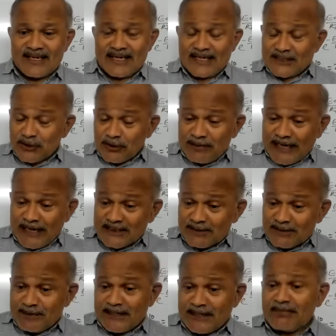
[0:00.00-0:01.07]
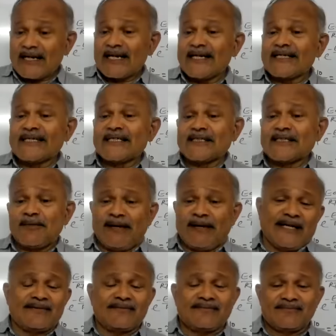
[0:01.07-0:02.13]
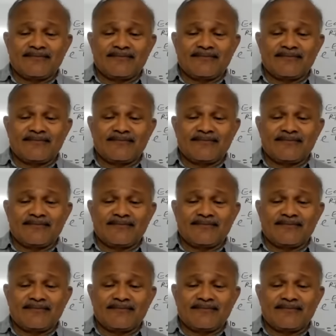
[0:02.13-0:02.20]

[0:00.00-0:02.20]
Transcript: It should be experimentally determined.